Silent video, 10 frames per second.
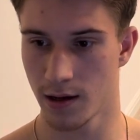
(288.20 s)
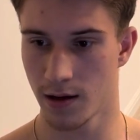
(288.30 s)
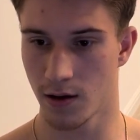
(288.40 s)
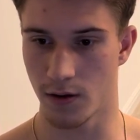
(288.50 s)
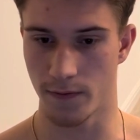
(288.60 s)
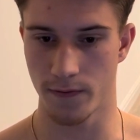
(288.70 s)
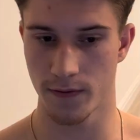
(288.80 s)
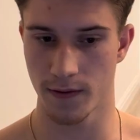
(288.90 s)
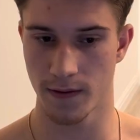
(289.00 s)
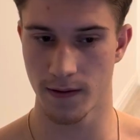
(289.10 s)
of,
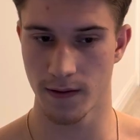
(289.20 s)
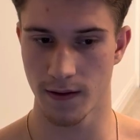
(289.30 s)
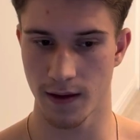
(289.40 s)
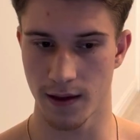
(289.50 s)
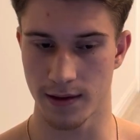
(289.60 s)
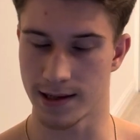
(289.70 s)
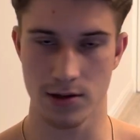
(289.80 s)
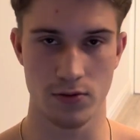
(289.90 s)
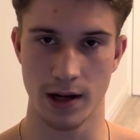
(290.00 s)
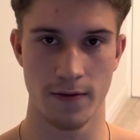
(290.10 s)
this
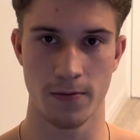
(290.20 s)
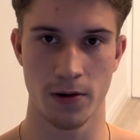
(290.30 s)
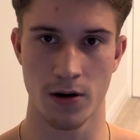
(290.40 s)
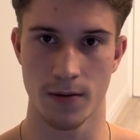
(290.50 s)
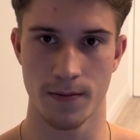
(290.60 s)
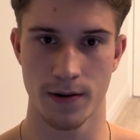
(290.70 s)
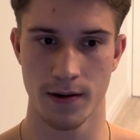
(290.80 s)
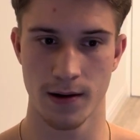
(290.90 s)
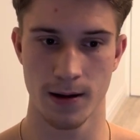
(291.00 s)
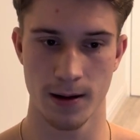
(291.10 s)
will never blow up,
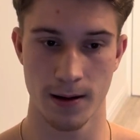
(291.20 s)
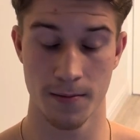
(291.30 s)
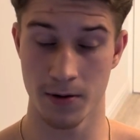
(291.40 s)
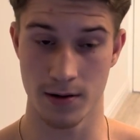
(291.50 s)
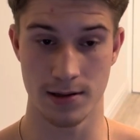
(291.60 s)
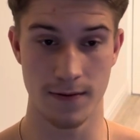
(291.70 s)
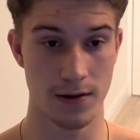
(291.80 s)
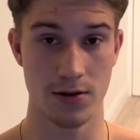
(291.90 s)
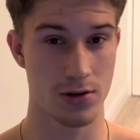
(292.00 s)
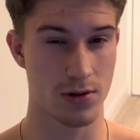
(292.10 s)
because the
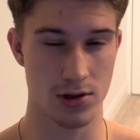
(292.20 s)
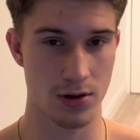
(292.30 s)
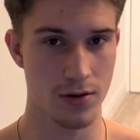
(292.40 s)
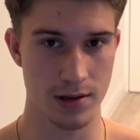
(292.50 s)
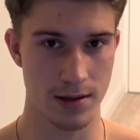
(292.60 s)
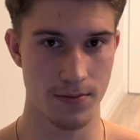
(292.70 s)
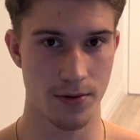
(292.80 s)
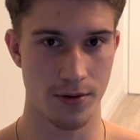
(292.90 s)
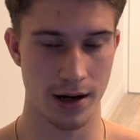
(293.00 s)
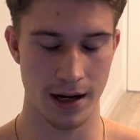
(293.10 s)
videos were so
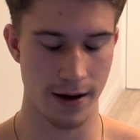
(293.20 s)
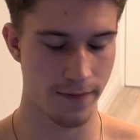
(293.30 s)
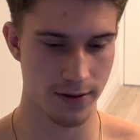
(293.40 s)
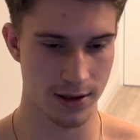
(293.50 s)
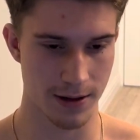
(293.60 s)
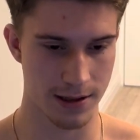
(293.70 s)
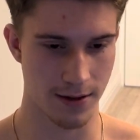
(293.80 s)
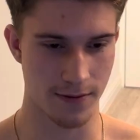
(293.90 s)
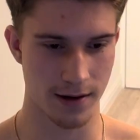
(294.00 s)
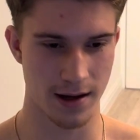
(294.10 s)
simple. And I thought to
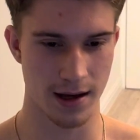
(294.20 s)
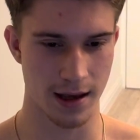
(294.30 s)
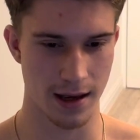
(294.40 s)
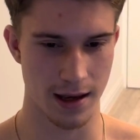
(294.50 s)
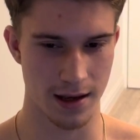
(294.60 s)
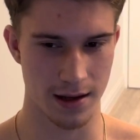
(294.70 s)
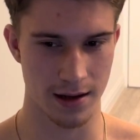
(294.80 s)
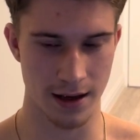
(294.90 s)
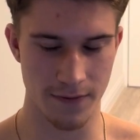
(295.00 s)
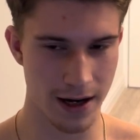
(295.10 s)
myself,
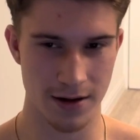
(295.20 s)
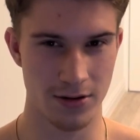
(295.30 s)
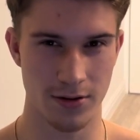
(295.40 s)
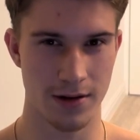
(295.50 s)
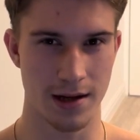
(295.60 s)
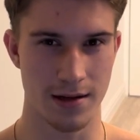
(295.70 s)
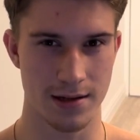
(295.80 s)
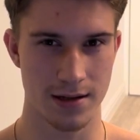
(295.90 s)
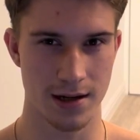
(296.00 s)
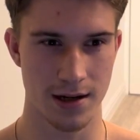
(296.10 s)
if I could do
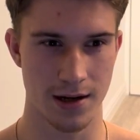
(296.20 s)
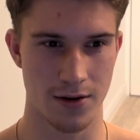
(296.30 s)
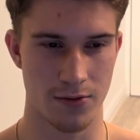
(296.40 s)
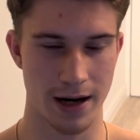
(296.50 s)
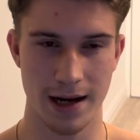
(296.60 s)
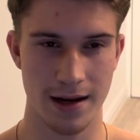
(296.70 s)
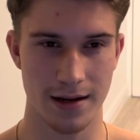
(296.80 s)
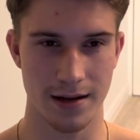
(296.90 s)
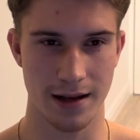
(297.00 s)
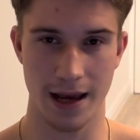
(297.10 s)
this, why ain't
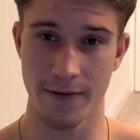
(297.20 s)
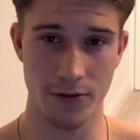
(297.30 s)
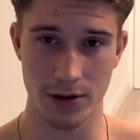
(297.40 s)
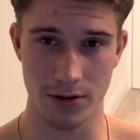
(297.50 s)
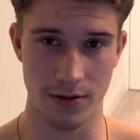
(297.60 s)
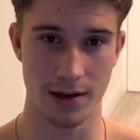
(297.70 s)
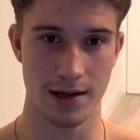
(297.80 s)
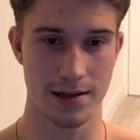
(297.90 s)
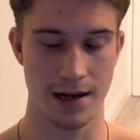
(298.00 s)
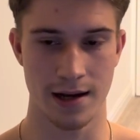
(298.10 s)
everyone doing
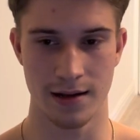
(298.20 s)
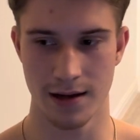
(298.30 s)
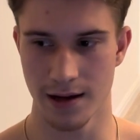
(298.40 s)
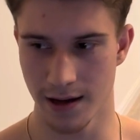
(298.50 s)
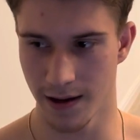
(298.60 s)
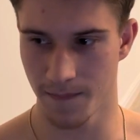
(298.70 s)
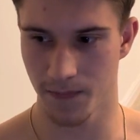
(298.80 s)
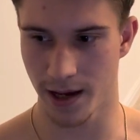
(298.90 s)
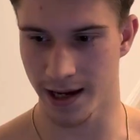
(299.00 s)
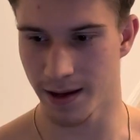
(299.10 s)
this? And
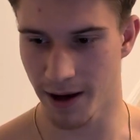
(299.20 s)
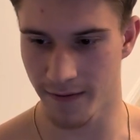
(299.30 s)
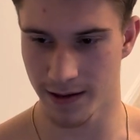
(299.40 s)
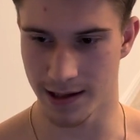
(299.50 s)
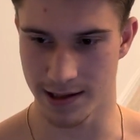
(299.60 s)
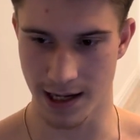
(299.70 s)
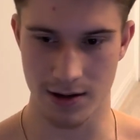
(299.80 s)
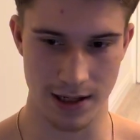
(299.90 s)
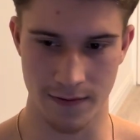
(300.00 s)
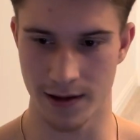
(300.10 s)
I kept having these doubts
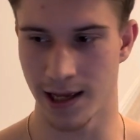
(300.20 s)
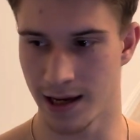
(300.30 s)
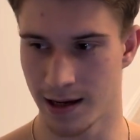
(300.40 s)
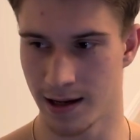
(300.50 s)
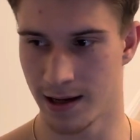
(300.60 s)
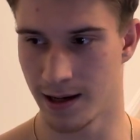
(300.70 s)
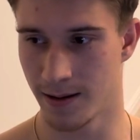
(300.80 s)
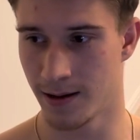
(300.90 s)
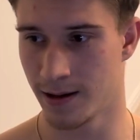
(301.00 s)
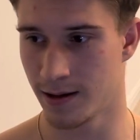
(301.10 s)
every day,
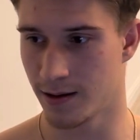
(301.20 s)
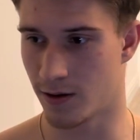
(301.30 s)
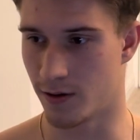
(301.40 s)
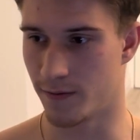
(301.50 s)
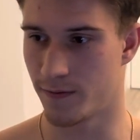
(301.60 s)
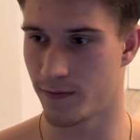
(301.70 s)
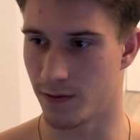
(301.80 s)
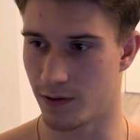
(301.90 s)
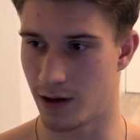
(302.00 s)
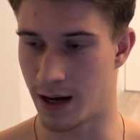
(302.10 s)
of
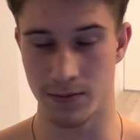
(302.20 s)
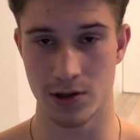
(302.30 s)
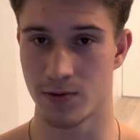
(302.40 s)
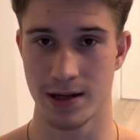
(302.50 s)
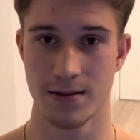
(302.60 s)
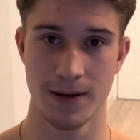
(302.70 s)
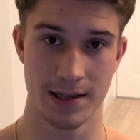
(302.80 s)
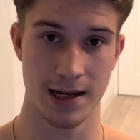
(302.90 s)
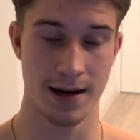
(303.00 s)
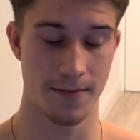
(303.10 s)
I'm just wasting my
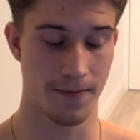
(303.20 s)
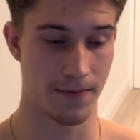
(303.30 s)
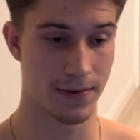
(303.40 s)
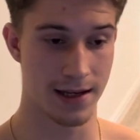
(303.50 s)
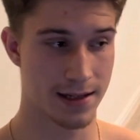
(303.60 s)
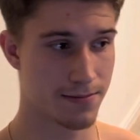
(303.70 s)
time. This